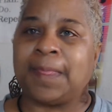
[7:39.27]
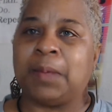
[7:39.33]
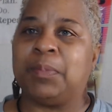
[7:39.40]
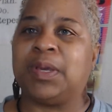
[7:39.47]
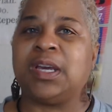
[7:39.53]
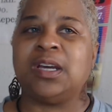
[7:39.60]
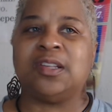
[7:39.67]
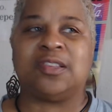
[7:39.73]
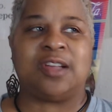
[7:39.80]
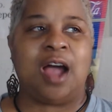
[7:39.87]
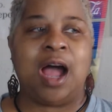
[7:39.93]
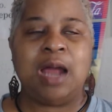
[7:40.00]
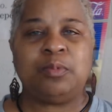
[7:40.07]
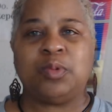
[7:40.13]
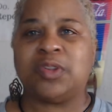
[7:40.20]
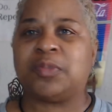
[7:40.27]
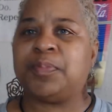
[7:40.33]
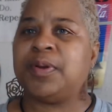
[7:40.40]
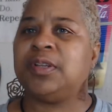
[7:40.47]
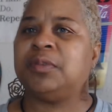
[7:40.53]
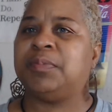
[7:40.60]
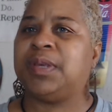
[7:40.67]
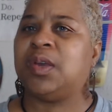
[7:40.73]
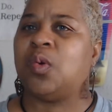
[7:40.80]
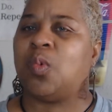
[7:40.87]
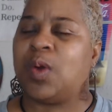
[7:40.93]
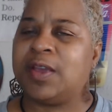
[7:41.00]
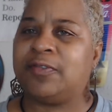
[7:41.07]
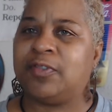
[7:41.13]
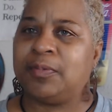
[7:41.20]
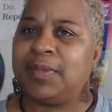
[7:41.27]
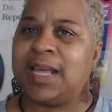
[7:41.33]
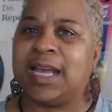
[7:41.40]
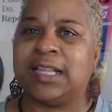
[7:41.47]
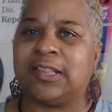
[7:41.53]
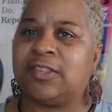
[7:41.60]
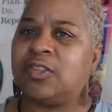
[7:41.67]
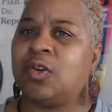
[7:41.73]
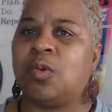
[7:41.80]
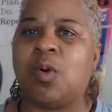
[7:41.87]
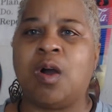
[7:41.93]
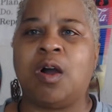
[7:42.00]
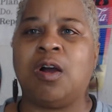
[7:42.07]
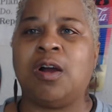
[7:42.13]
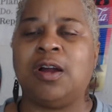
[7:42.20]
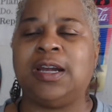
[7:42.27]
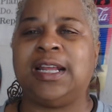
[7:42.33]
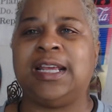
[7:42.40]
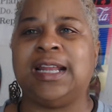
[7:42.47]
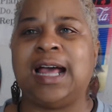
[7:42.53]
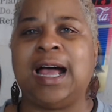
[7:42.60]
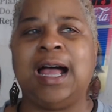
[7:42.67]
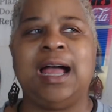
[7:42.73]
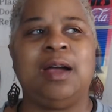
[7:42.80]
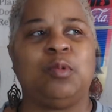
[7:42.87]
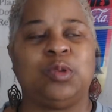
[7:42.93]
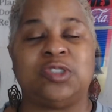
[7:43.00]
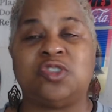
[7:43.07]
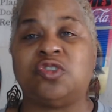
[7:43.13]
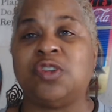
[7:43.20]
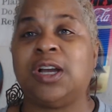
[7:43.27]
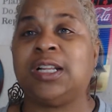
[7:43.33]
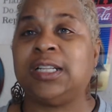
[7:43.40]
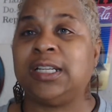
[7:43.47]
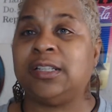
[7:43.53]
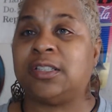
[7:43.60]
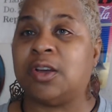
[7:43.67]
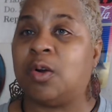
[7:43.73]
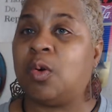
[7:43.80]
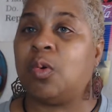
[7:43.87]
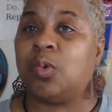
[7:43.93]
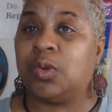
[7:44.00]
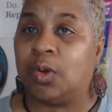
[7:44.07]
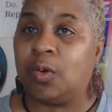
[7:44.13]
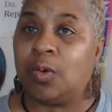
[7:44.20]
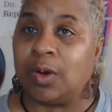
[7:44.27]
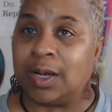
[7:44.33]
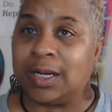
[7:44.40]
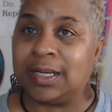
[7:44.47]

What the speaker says: because God was pulling me away from that so hard, and I was struggling to hold on.